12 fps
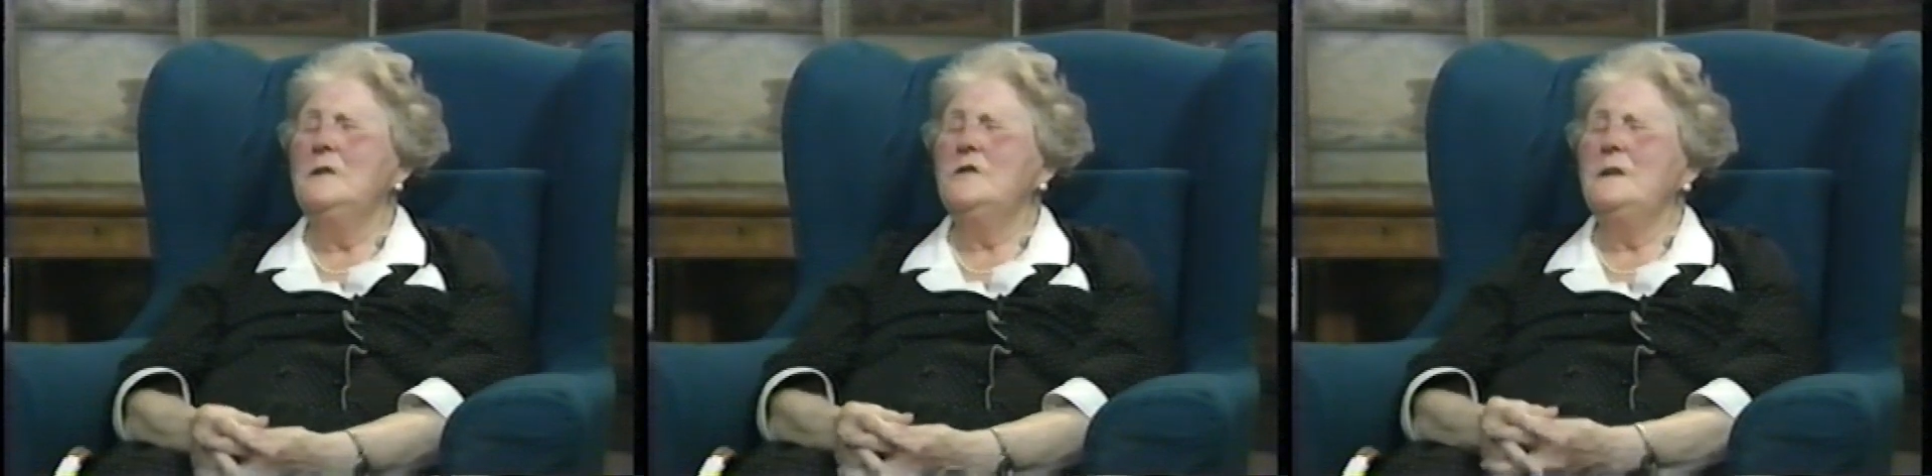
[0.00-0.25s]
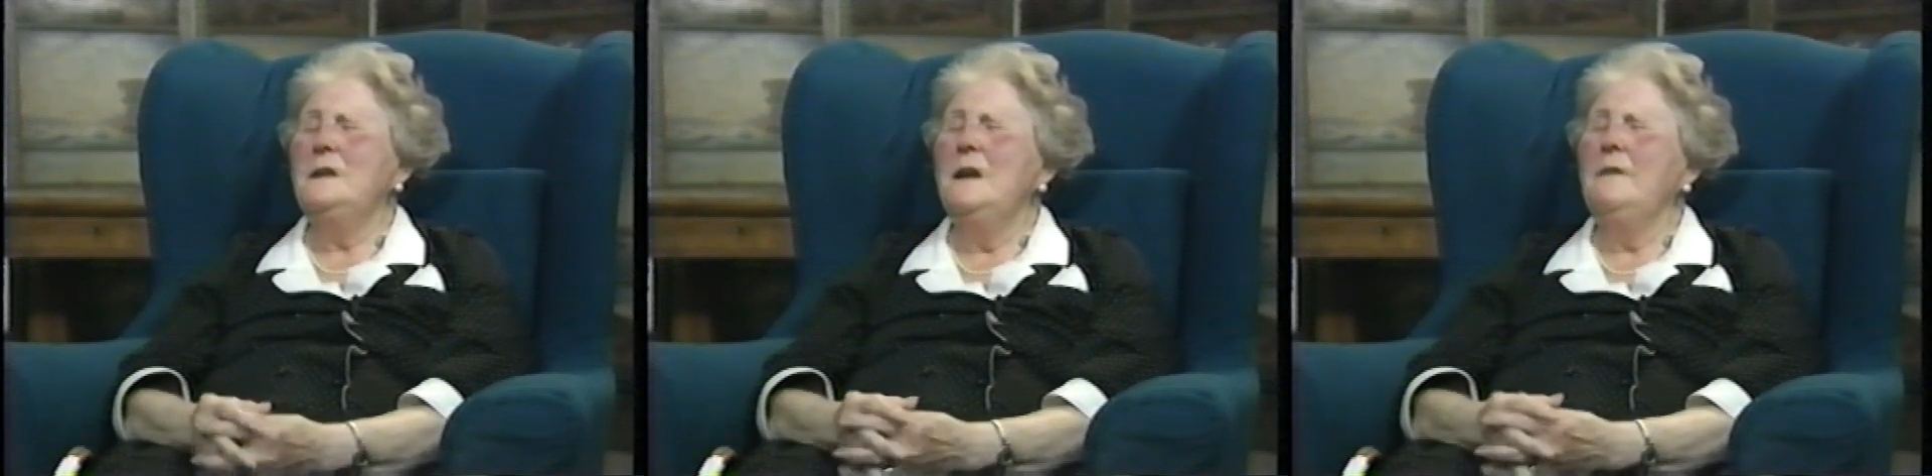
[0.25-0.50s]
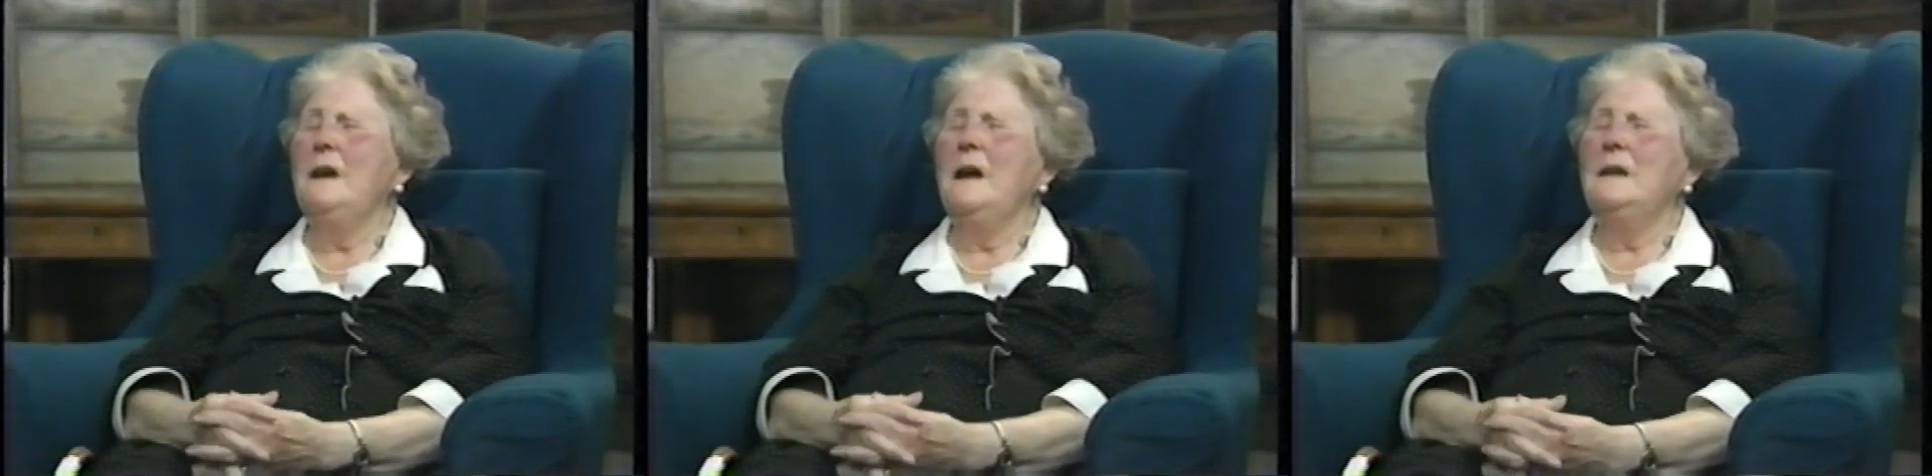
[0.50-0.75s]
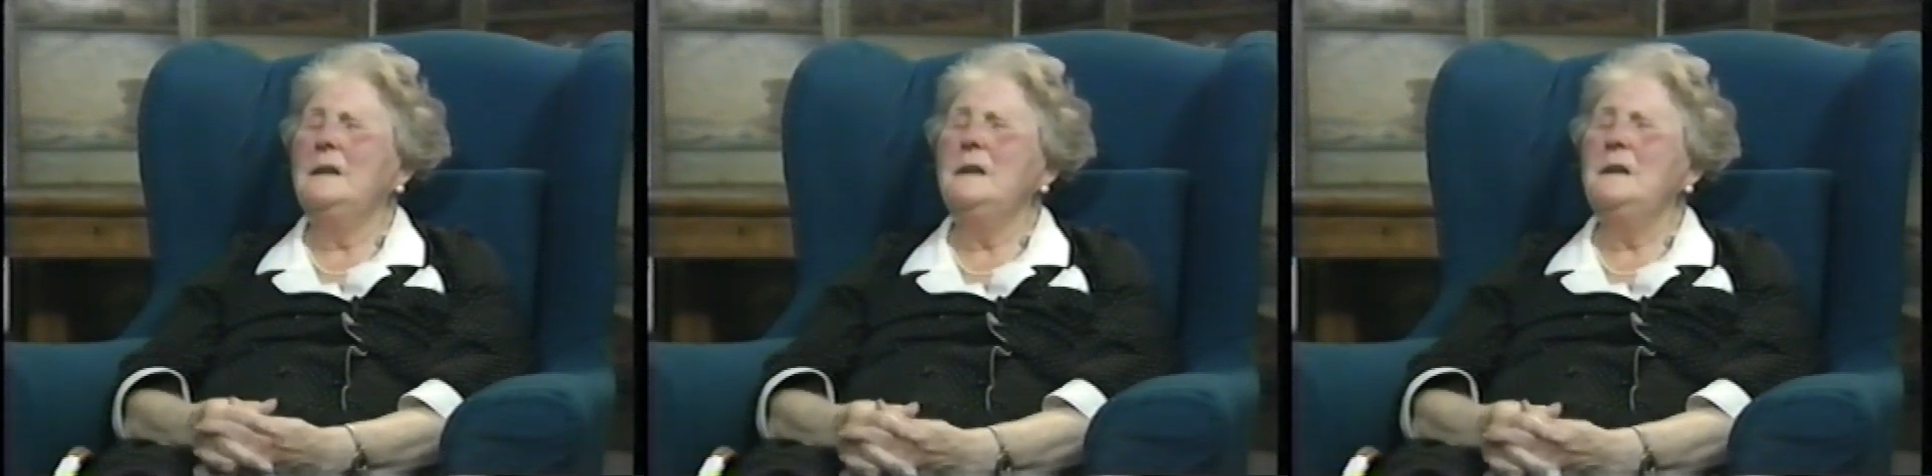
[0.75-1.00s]
She never
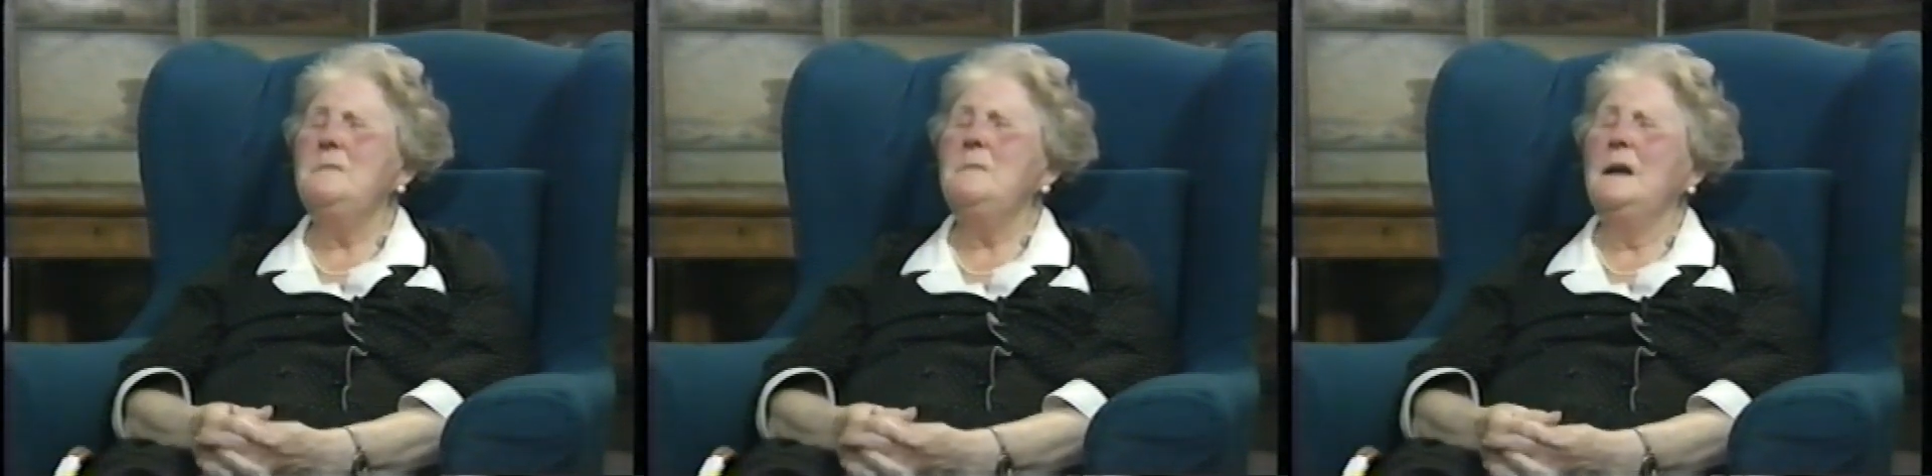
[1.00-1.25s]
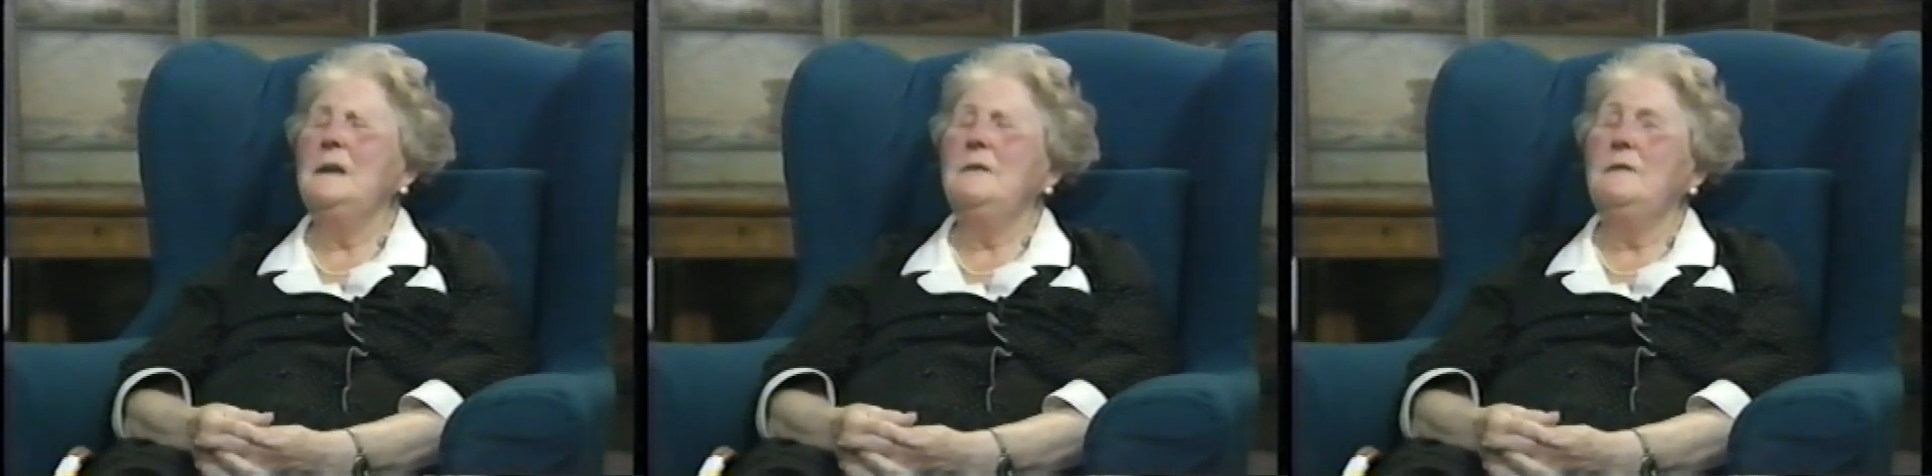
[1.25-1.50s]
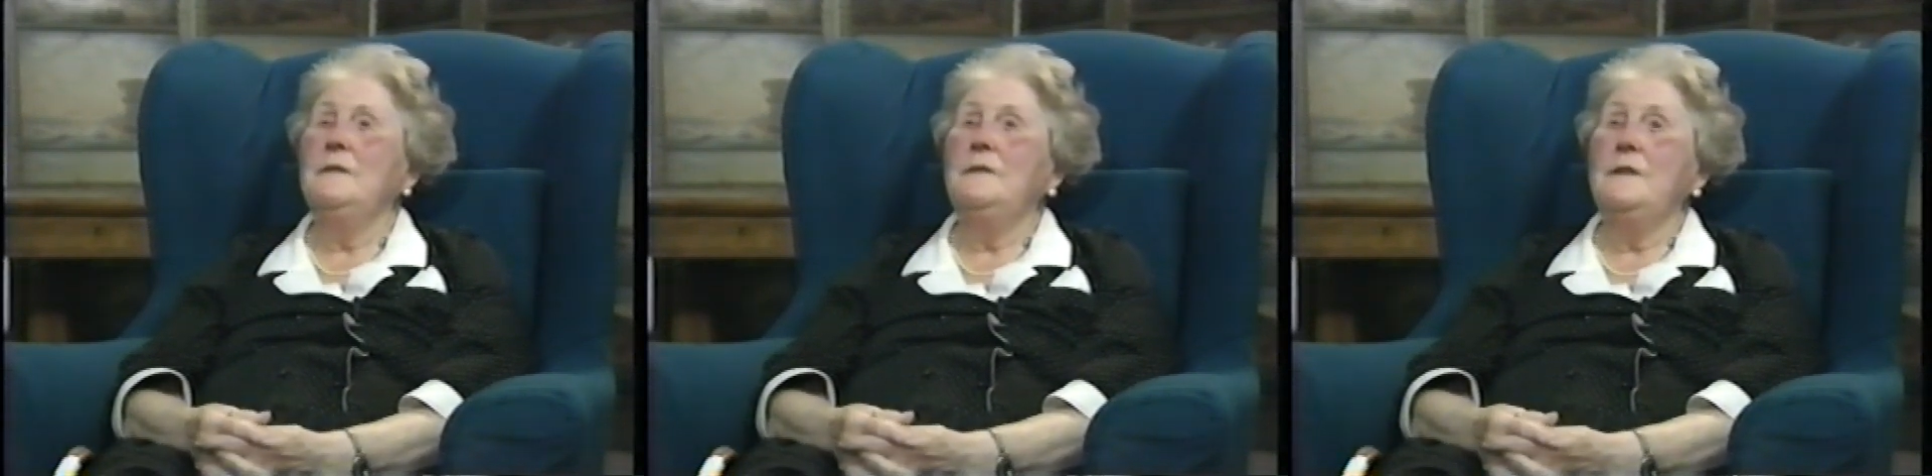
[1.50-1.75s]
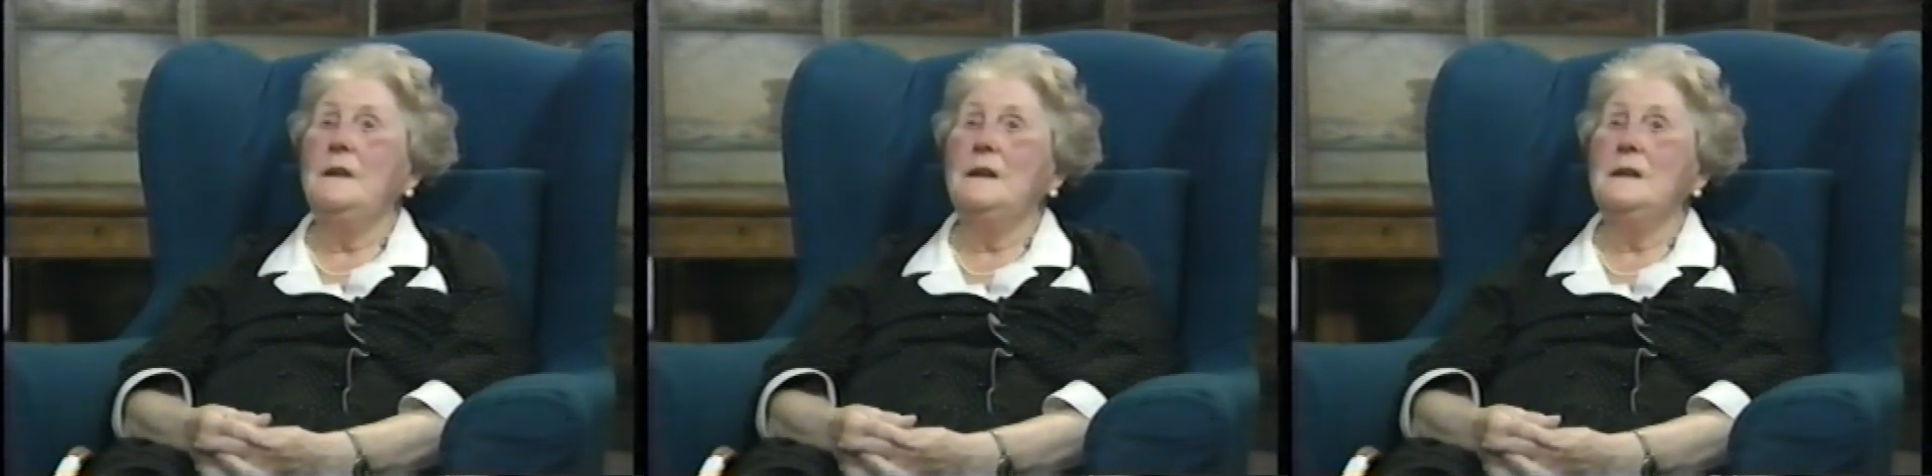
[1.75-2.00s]
had any money for
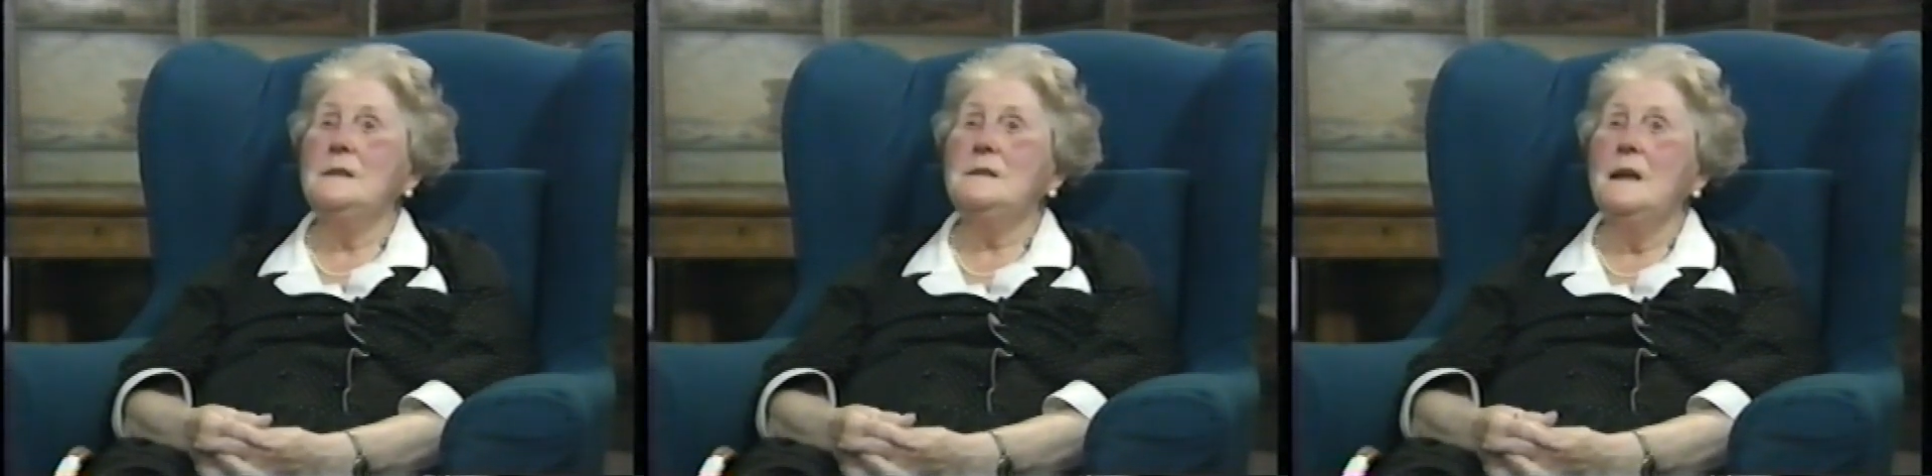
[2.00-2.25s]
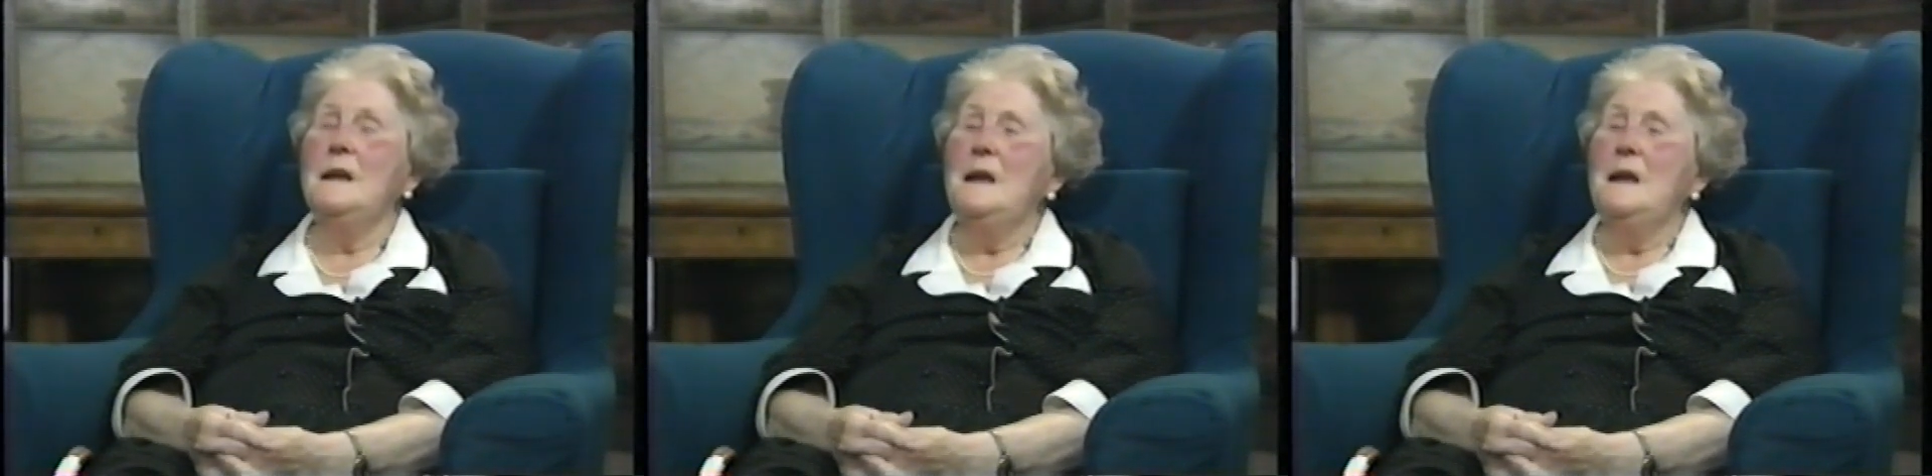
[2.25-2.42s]
fares.